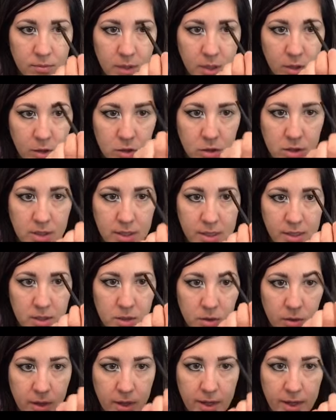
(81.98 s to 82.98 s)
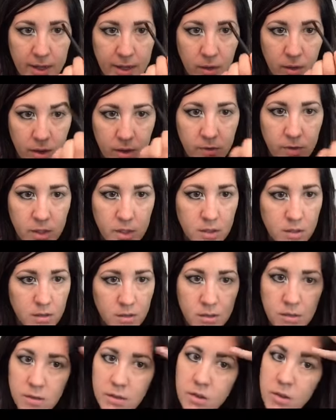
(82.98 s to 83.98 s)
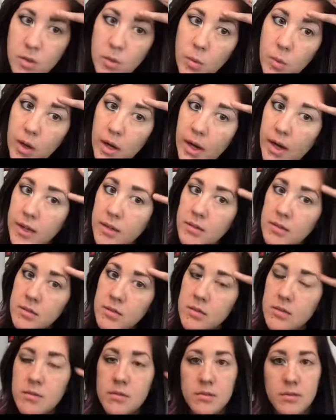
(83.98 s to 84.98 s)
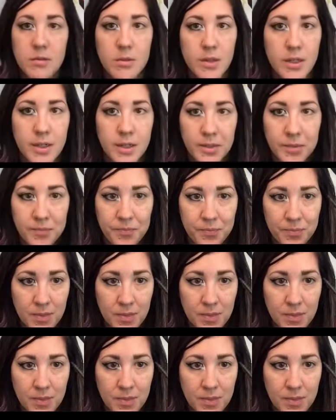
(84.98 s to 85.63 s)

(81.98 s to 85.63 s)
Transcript: And you just kind of do that however you want, okay?